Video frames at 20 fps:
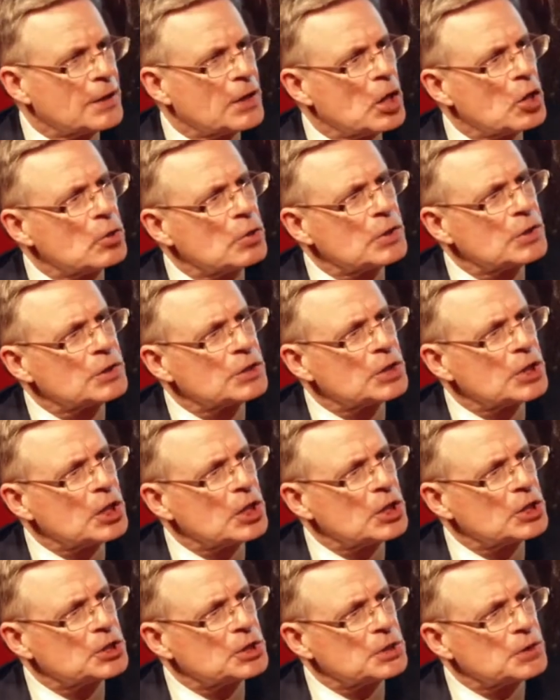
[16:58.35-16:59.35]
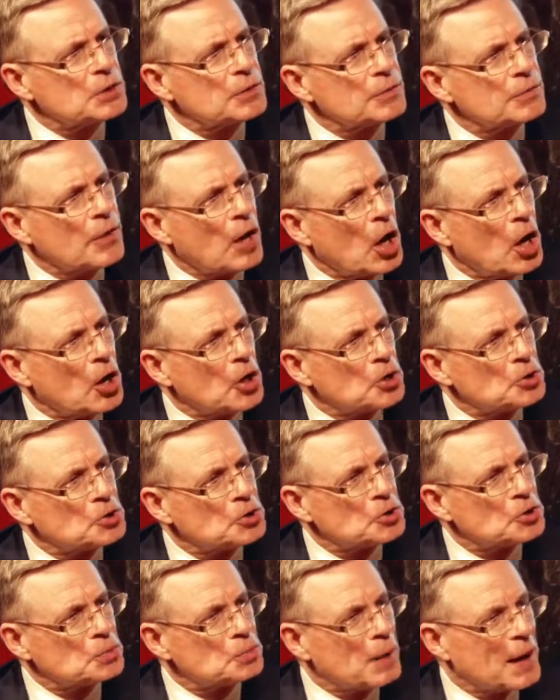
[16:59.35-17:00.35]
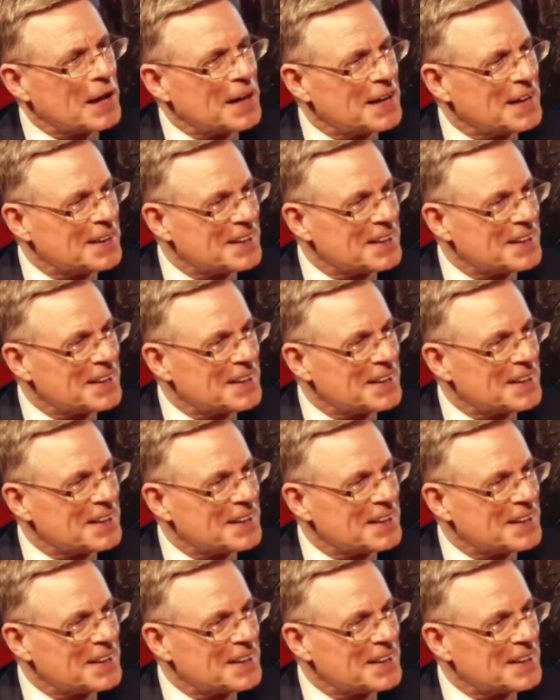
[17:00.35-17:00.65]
Known as the Lizard of Oz by